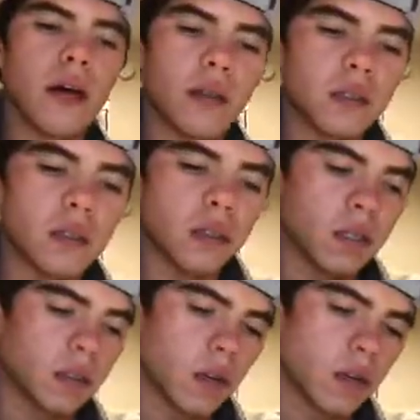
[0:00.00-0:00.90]

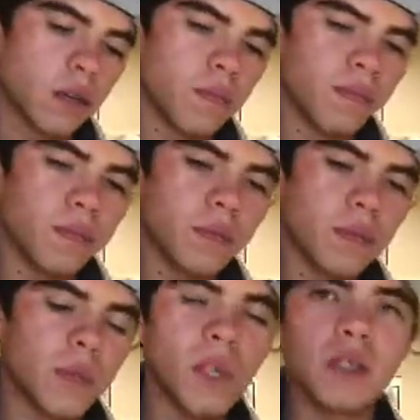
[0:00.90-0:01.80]
actually
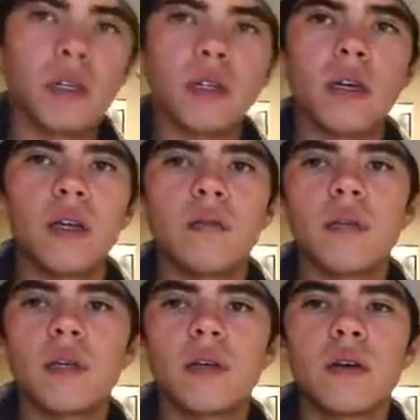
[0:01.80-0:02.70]
does the cleanup,
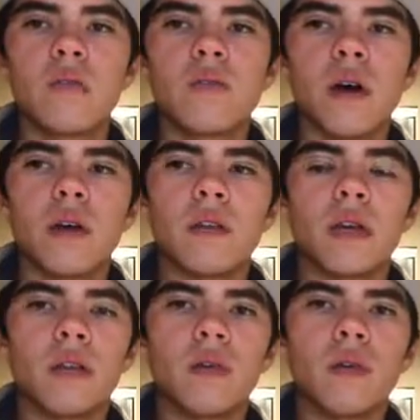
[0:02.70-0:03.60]
while
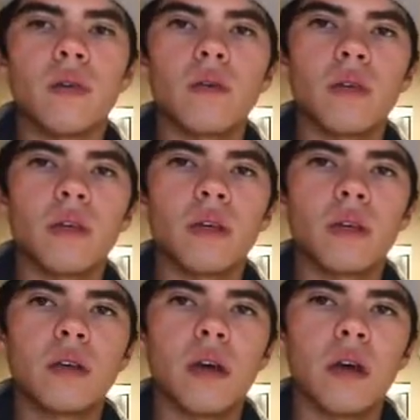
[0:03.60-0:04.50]
the other one only
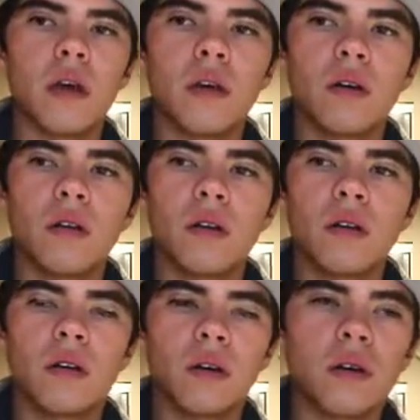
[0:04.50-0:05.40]

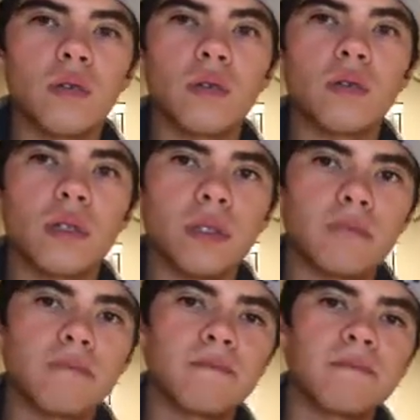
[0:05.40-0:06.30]
controls it.
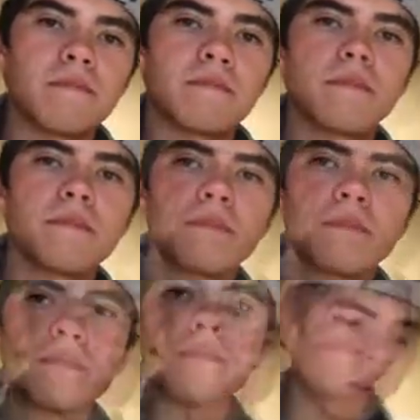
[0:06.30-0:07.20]

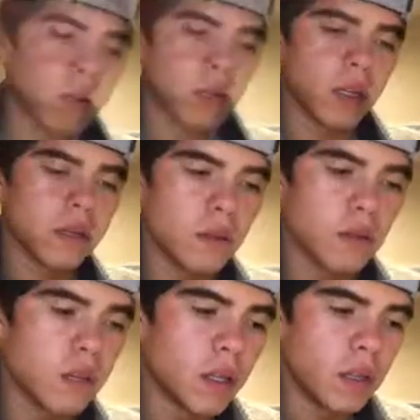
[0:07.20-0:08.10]
Okay,
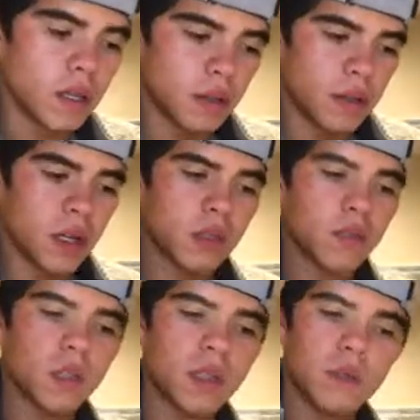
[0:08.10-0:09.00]
so the next
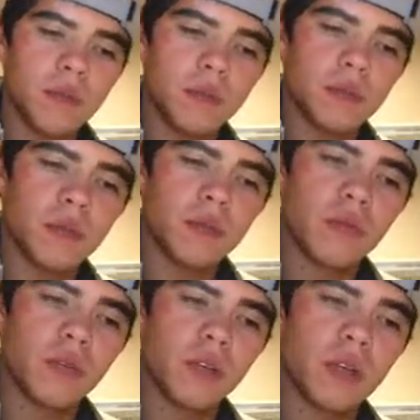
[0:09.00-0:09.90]
question I missed was number
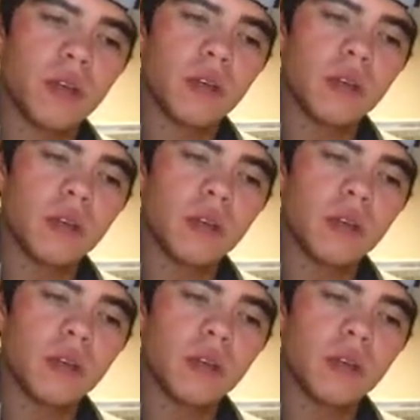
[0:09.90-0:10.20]
48.